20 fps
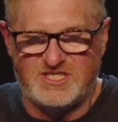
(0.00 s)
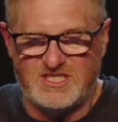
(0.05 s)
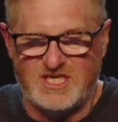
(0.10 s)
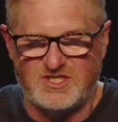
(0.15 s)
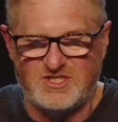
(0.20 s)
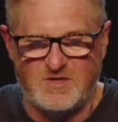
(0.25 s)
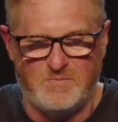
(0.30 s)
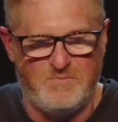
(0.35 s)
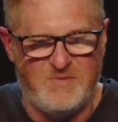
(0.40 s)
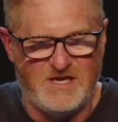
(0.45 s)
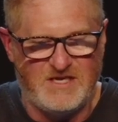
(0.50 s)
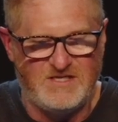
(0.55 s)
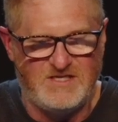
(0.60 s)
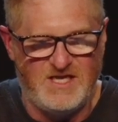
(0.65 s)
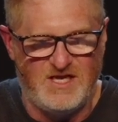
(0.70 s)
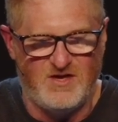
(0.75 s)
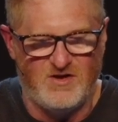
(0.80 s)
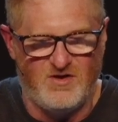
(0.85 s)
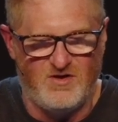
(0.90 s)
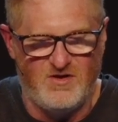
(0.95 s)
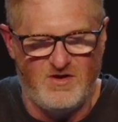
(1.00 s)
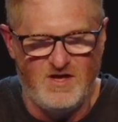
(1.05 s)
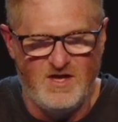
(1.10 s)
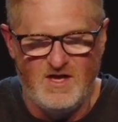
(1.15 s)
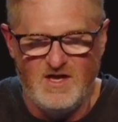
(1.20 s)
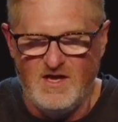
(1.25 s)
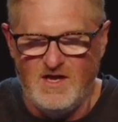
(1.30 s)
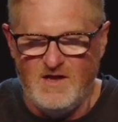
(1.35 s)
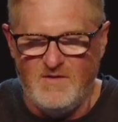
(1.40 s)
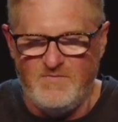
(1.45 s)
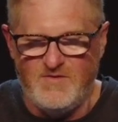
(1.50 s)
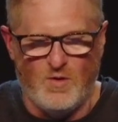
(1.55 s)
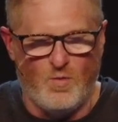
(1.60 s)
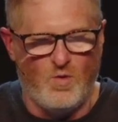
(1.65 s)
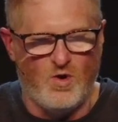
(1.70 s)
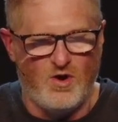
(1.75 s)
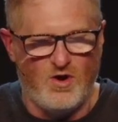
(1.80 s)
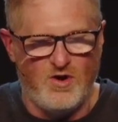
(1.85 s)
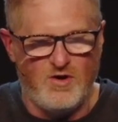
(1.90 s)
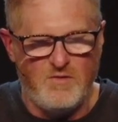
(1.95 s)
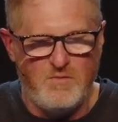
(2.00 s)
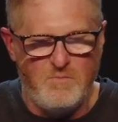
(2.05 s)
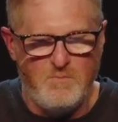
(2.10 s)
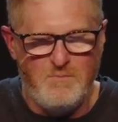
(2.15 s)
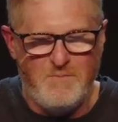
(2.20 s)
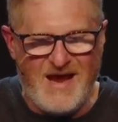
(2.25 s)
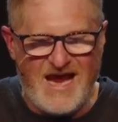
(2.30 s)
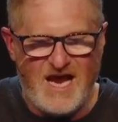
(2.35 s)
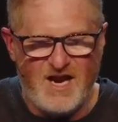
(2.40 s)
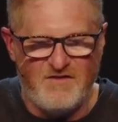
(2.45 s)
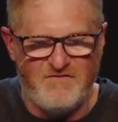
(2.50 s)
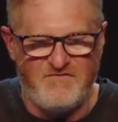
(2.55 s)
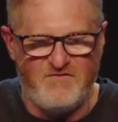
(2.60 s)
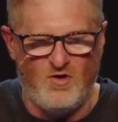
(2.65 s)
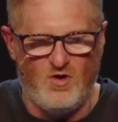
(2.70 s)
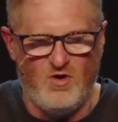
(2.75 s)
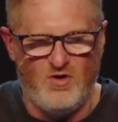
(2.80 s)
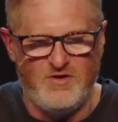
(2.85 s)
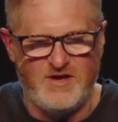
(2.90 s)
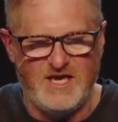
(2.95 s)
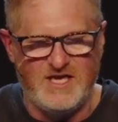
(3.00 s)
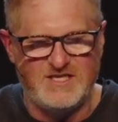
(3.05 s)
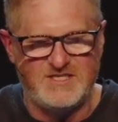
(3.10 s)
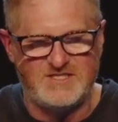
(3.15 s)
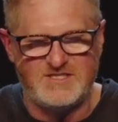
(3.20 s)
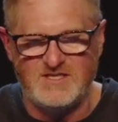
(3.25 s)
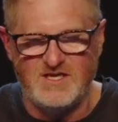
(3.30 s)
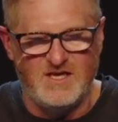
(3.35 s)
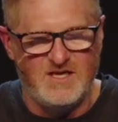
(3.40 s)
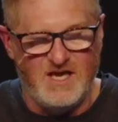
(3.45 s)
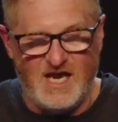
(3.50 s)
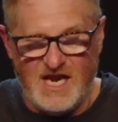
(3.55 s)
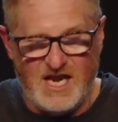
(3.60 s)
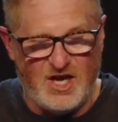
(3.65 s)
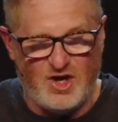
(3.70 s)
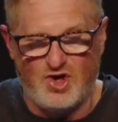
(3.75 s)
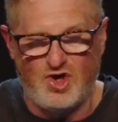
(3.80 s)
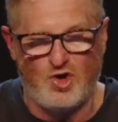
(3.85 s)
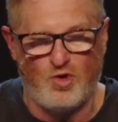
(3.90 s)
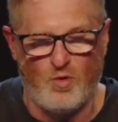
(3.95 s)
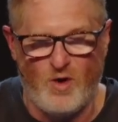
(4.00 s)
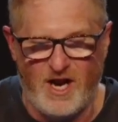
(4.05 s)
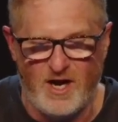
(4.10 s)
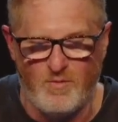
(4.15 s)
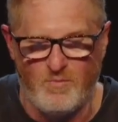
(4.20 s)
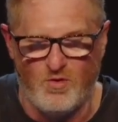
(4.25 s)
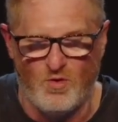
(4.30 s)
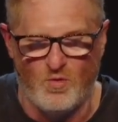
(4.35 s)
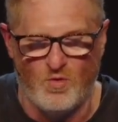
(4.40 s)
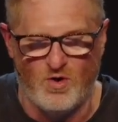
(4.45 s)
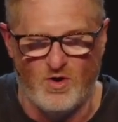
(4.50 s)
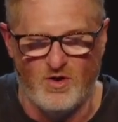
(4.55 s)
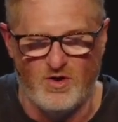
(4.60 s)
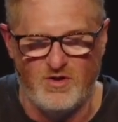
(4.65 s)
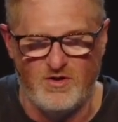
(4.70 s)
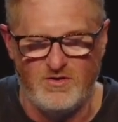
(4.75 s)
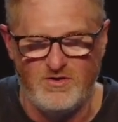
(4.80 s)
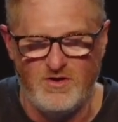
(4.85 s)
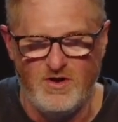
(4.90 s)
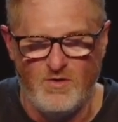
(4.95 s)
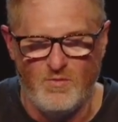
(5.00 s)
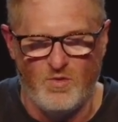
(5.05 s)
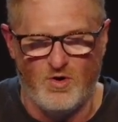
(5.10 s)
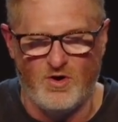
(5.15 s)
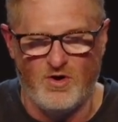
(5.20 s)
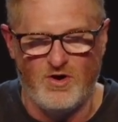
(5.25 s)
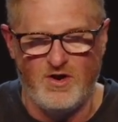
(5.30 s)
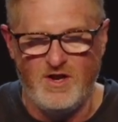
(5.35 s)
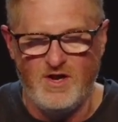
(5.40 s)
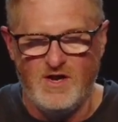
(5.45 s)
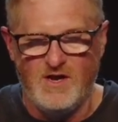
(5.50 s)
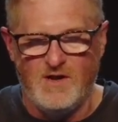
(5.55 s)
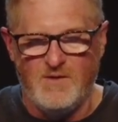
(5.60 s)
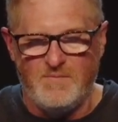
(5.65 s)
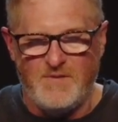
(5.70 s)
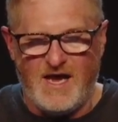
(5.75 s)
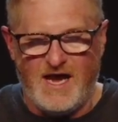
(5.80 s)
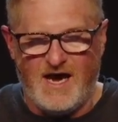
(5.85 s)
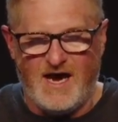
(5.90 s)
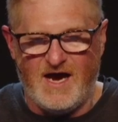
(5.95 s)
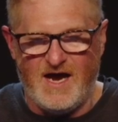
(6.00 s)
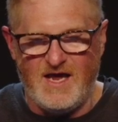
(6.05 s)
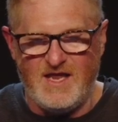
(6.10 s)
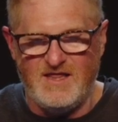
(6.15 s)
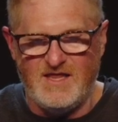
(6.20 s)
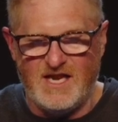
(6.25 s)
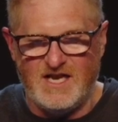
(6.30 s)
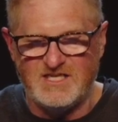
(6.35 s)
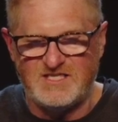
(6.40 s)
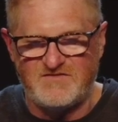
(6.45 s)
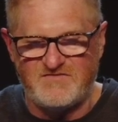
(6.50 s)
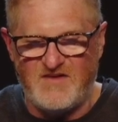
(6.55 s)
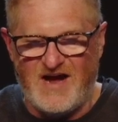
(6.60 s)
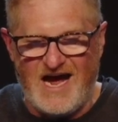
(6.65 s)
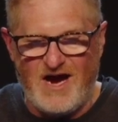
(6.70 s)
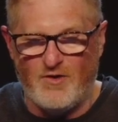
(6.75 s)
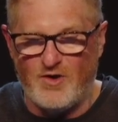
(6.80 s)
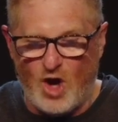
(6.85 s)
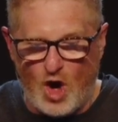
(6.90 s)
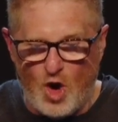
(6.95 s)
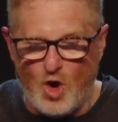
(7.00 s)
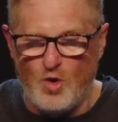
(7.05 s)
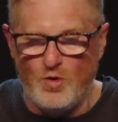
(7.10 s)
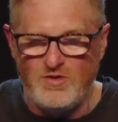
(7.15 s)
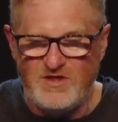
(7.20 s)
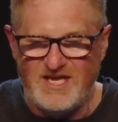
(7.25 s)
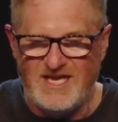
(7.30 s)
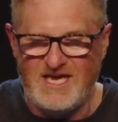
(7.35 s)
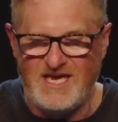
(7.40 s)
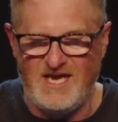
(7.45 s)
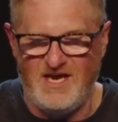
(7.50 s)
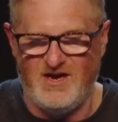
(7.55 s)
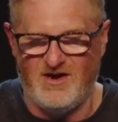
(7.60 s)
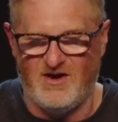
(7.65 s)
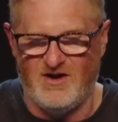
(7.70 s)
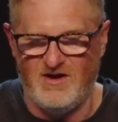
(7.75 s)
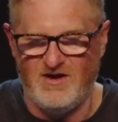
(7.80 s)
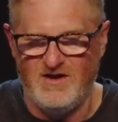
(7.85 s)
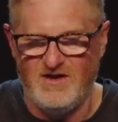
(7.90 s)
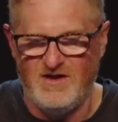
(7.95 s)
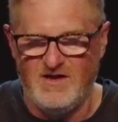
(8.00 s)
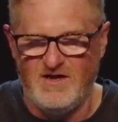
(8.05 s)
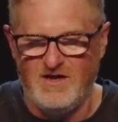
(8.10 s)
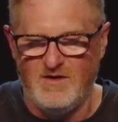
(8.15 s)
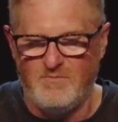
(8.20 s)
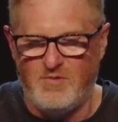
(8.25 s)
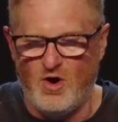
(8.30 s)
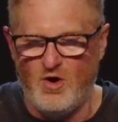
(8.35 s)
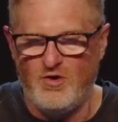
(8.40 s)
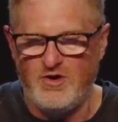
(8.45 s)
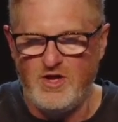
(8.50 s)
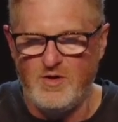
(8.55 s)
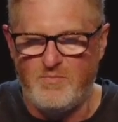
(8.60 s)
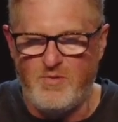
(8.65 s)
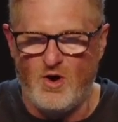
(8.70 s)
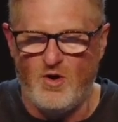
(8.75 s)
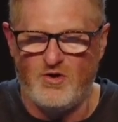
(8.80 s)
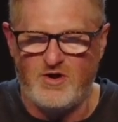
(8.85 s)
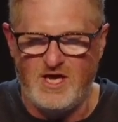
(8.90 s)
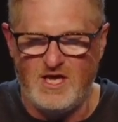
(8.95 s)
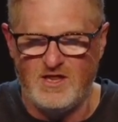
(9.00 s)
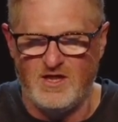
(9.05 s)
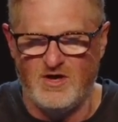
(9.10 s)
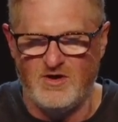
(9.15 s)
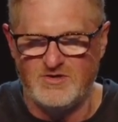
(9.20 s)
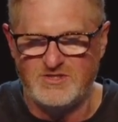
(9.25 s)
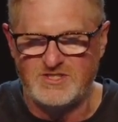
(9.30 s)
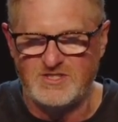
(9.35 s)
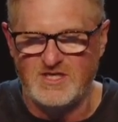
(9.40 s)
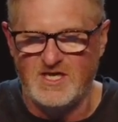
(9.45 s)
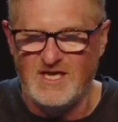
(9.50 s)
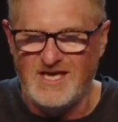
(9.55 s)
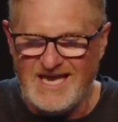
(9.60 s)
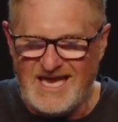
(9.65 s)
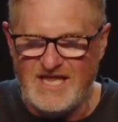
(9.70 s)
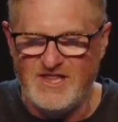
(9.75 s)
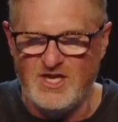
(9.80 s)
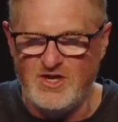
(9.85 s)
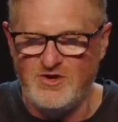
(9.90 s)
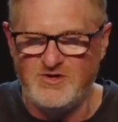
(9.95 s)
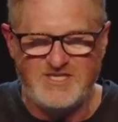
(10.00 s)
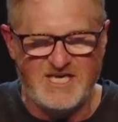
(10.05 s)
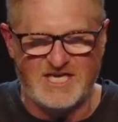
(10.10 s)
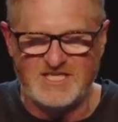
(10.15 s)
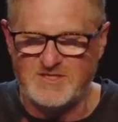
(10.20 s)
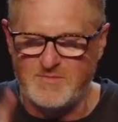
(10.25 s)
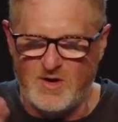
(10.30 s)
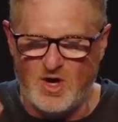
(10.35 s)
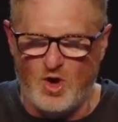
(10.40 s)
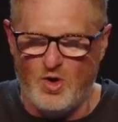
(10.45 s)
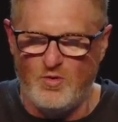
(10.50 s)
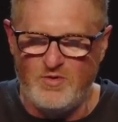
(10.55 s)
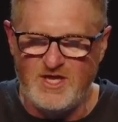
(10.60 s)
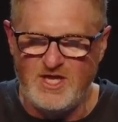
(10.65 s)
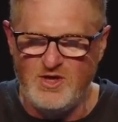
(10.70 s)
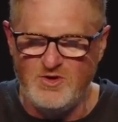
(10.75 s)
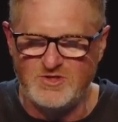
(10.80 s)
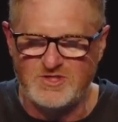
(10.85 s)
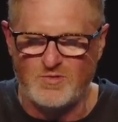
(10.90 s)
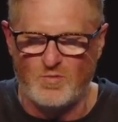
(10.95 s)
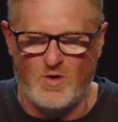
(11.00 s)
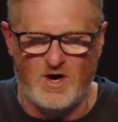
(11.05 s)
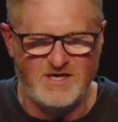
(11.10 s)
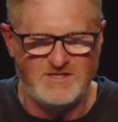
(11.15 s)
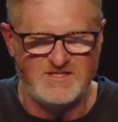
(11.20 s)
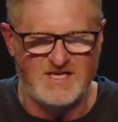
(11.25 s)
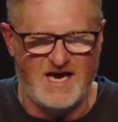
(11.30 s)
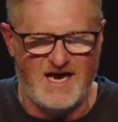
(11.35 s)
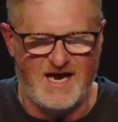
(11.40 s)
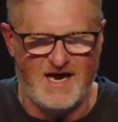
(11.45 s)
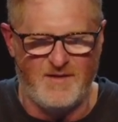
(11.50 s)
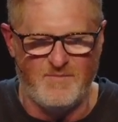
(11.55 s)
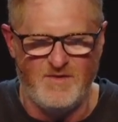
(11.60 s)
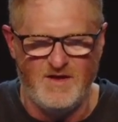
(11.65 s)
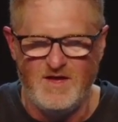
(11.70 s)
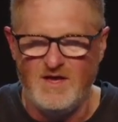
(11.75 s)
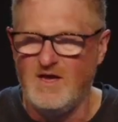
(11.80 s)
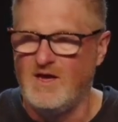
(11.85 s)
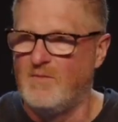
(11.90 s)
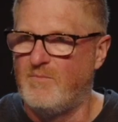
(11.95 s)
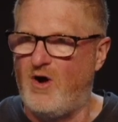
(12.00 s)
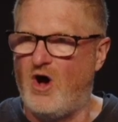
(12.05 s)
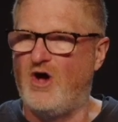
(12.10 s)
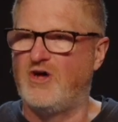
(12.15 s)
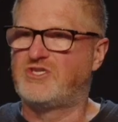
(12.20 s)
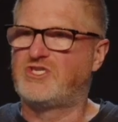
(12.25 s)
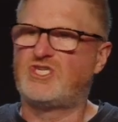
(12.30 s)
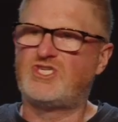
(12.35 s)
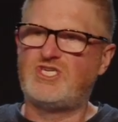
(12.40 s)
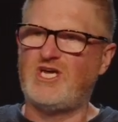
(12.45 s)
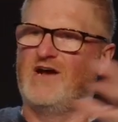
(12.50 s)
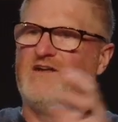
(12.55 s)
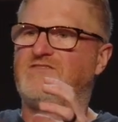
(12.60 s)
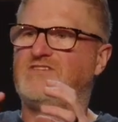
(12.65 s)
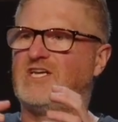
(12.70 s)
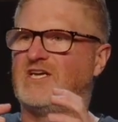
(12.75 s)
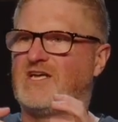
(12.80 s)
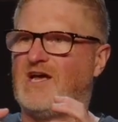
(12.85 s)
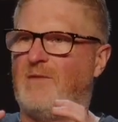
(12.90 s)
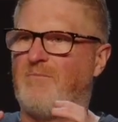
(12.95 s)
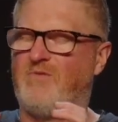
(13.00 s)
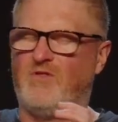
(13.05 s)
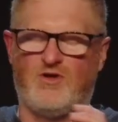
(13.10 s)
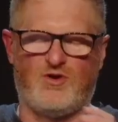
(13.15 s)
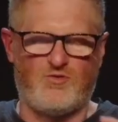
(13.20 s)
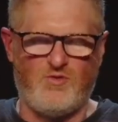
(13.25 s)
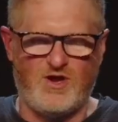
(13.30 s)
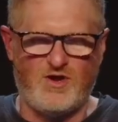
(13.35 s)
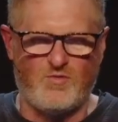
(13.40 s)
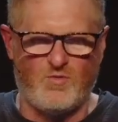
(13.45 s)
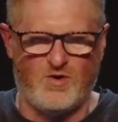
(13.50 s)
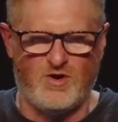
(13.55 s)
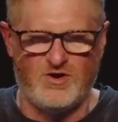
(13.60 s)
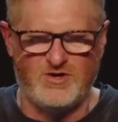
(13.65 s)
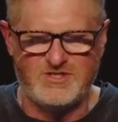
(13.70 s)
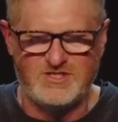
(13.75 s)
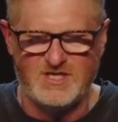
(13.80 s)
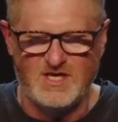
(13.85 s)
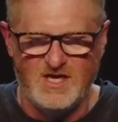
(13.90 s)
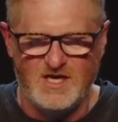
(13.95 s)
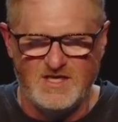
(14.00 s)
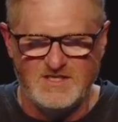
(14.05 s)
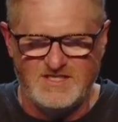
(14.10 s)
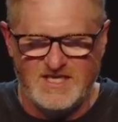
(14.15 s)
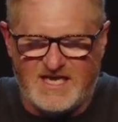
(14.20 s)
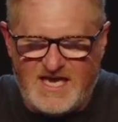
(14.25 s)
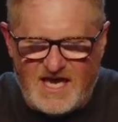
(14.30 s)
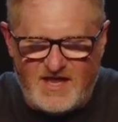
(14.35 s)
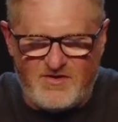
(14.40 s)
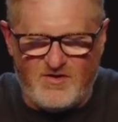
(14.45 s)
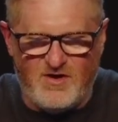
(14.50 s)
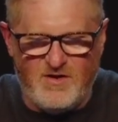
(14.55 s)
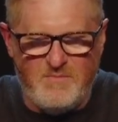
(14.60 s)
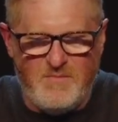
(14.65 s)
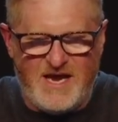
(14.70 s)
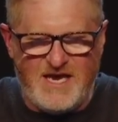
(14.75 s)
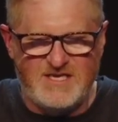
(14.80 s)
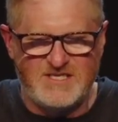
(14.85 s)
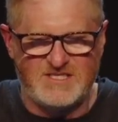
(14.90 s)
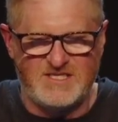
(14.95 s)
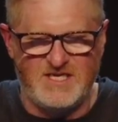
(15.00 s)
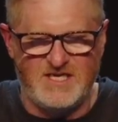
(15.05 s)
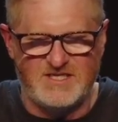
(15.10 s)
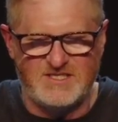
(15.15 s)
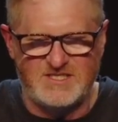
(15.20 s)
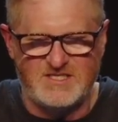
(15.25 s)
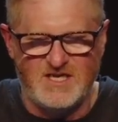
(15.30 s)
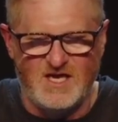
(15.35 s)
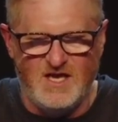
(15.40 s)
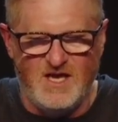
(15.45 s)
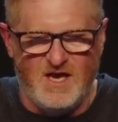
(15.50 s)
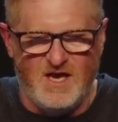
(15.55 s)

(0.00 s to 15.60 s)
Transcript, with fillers: such a big deal. The word manifold is an incredible word that is found only here, poiupokilos, in the New Testament, only used one time. Paul shoves a couple of Greek words together and makes this